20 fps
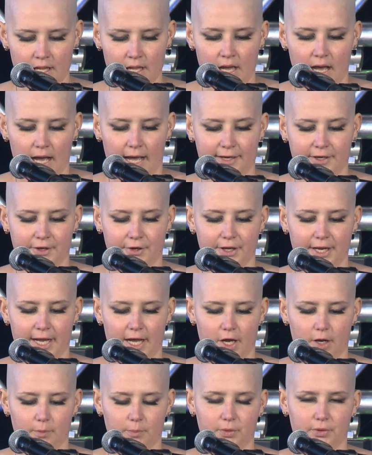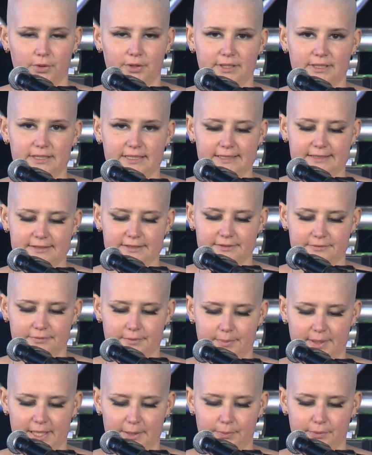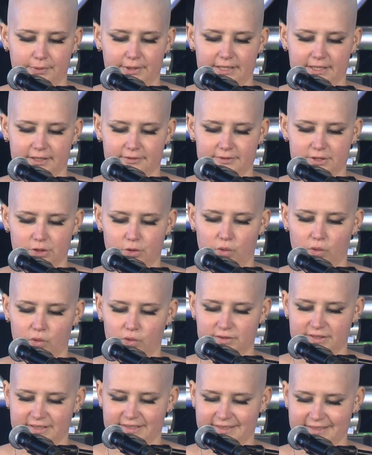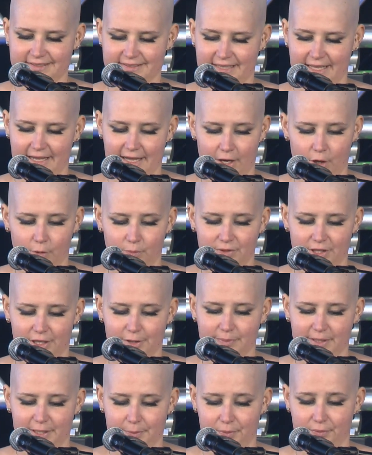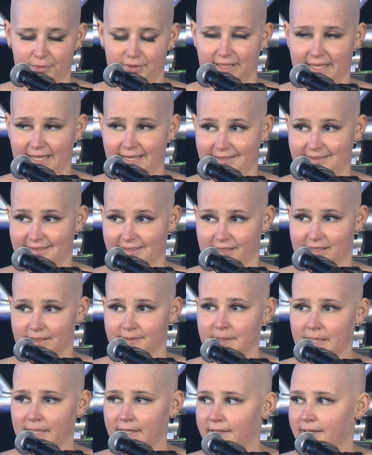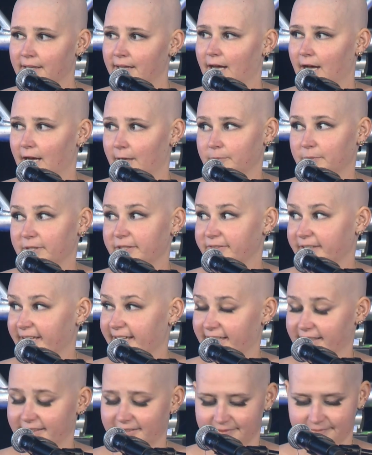I know how important it is for people to give to causes that help young people with cancer. I'm living it.